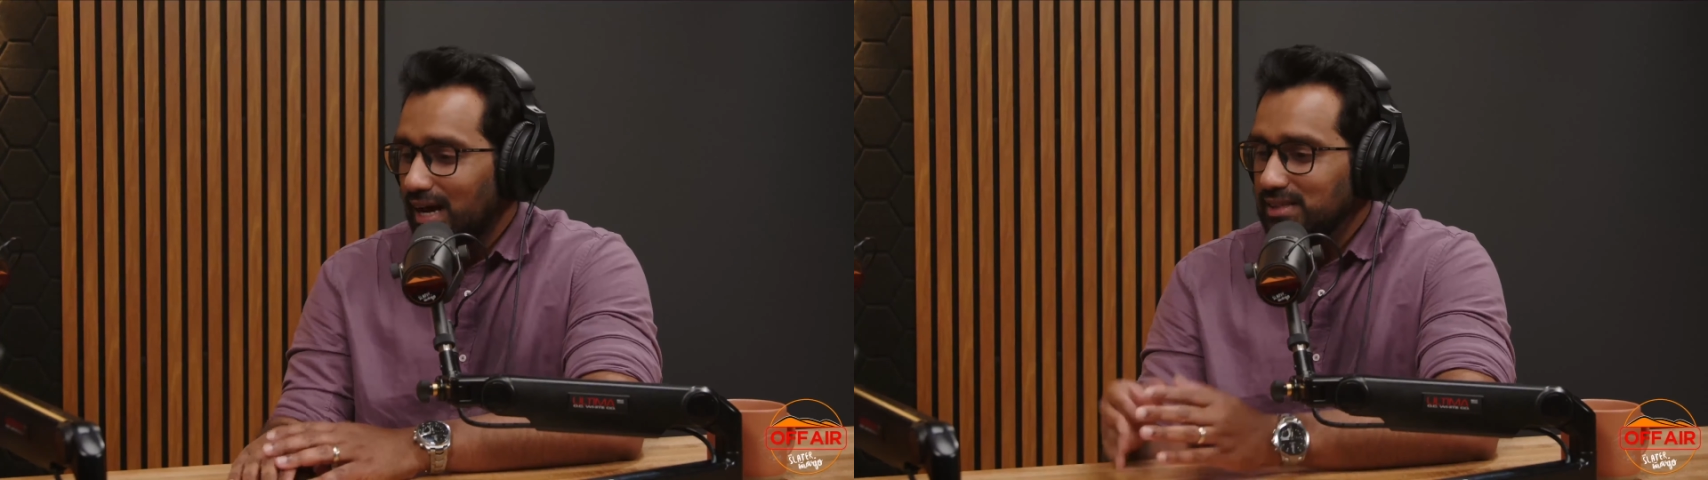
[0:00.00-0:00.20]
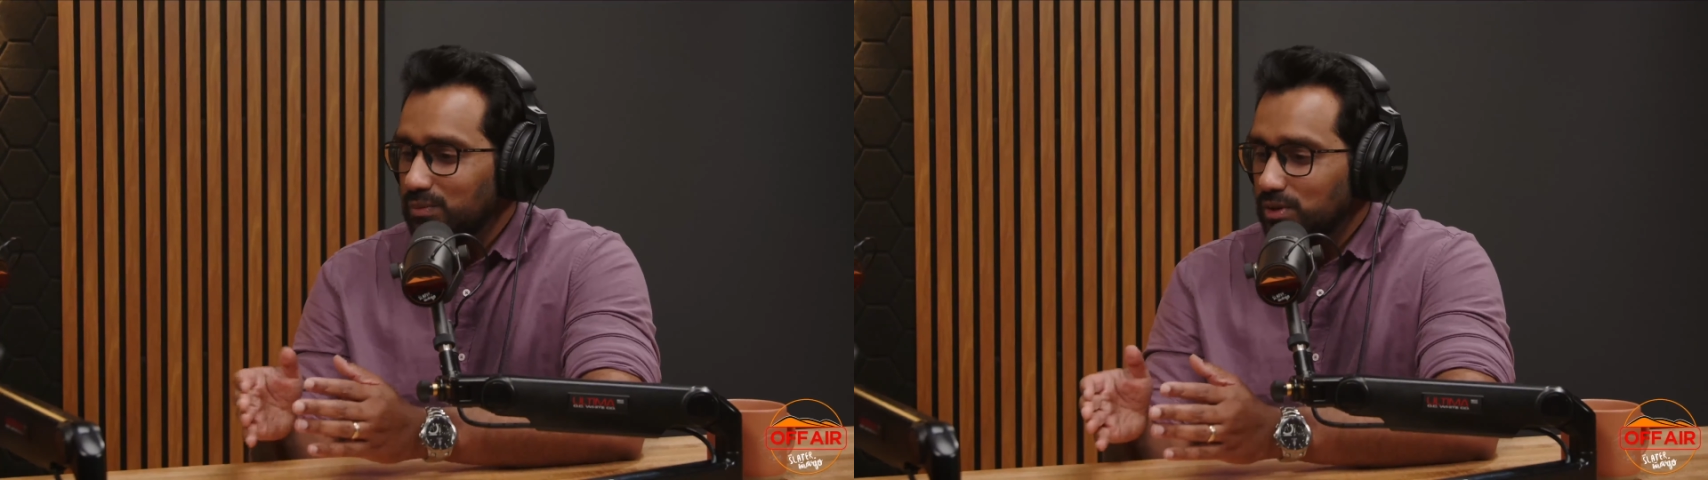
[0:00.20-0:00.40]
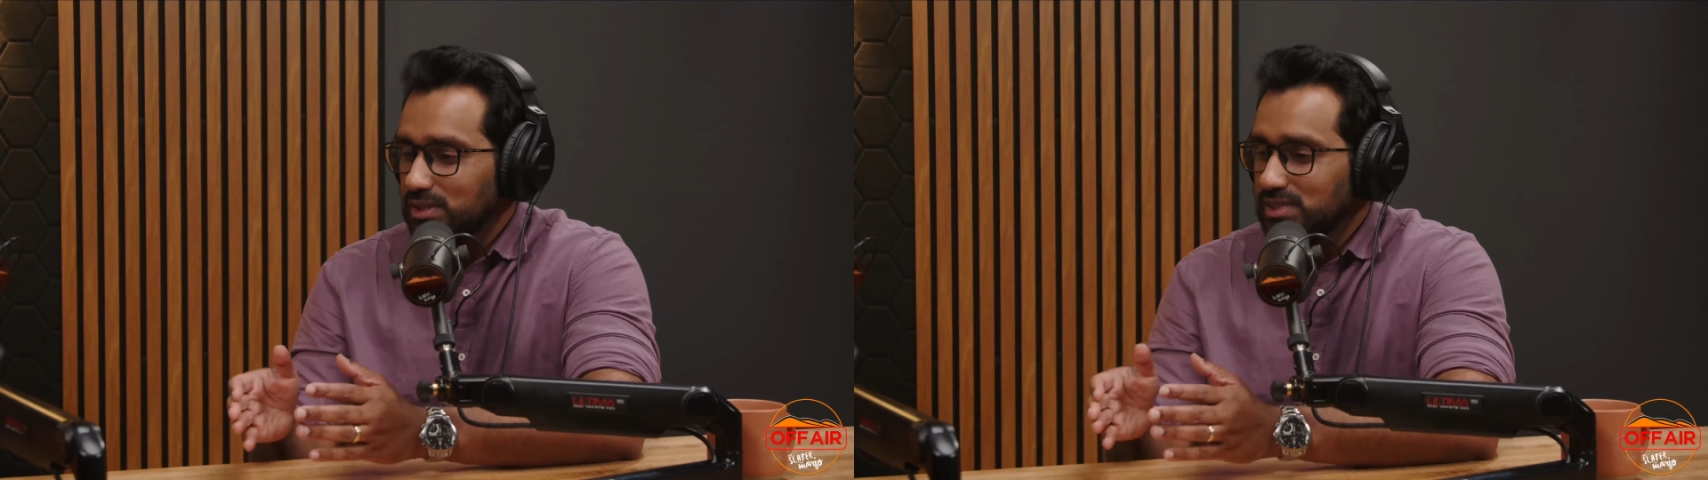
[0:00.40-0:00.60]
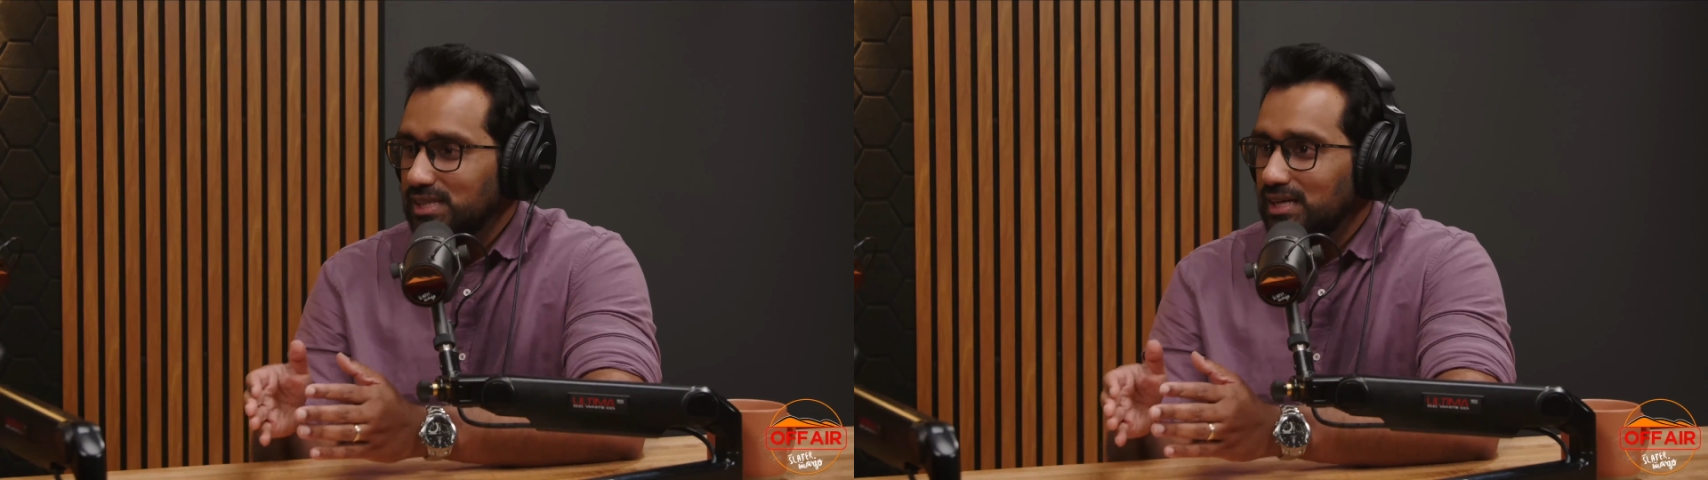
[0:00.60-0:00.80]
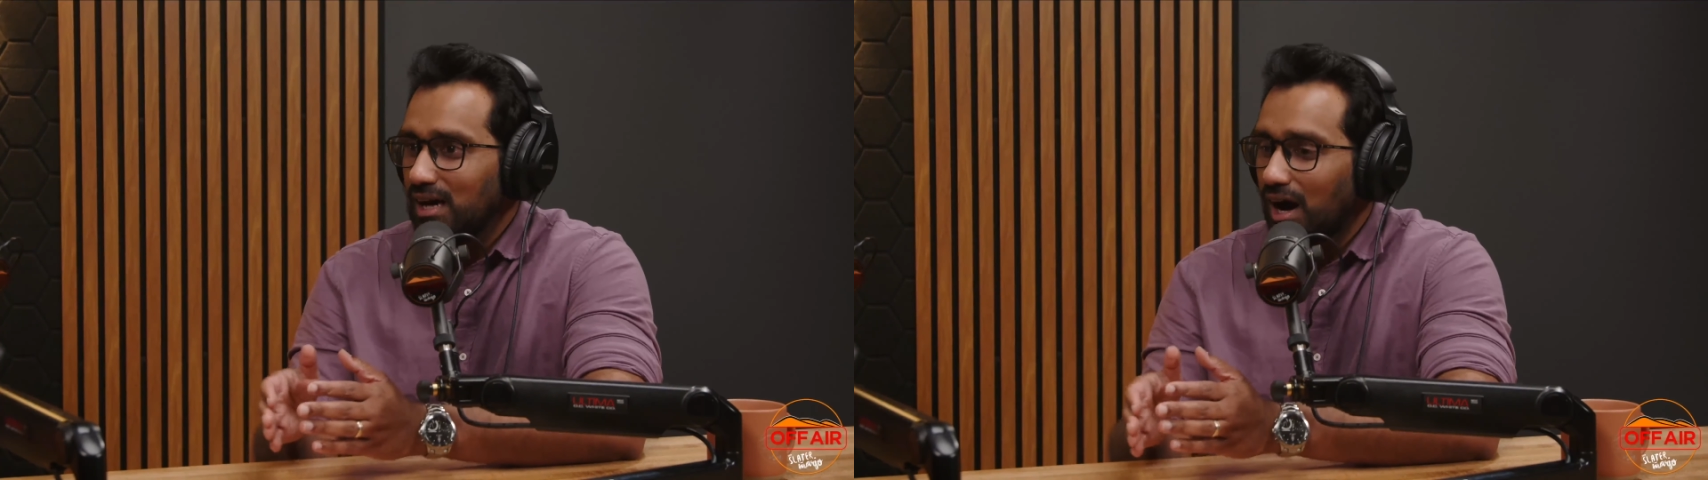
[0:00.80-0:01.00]
And they wanted to
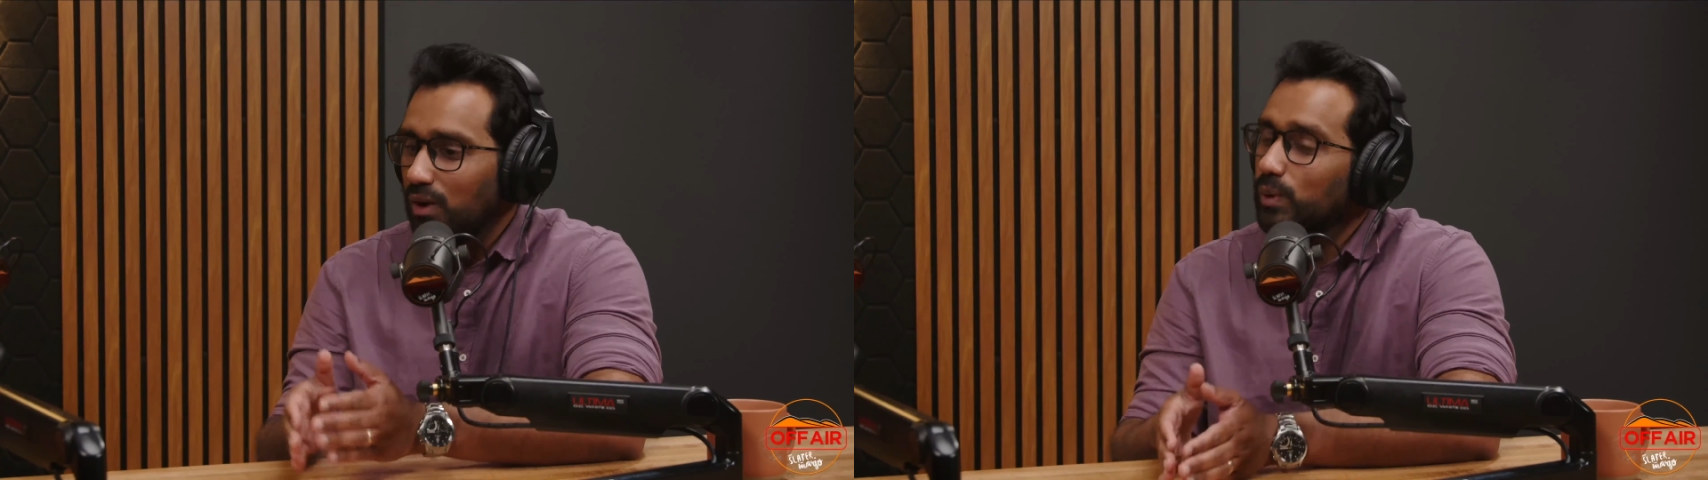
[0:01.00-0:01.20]
see how